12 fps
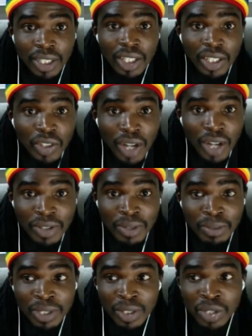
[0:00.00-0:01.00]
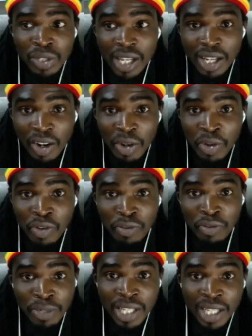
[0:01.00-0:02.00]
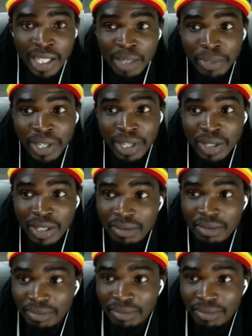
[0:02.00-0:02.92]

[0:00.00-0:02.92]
You have something to say or you've mistakenly pressed?